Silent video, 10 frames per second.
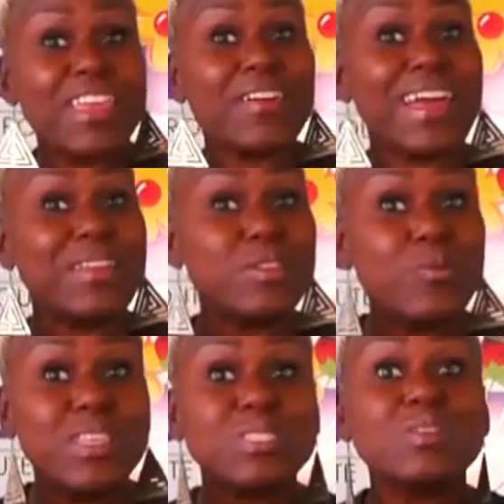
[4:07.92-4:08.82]
you can
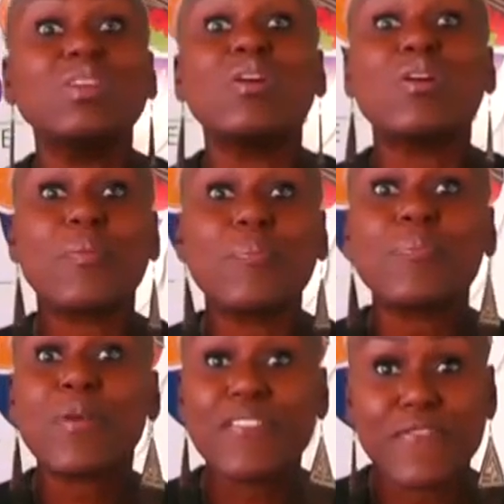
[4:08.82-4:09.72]
do it to your
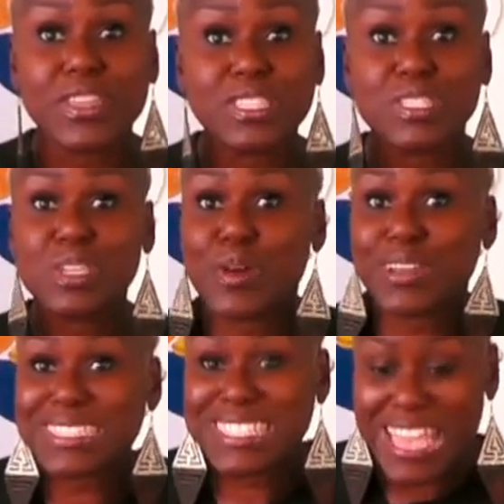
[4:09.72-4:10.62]
preference, to
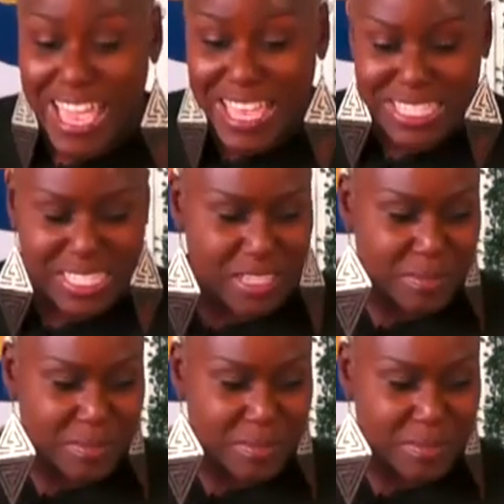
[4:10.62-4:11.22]
your taste.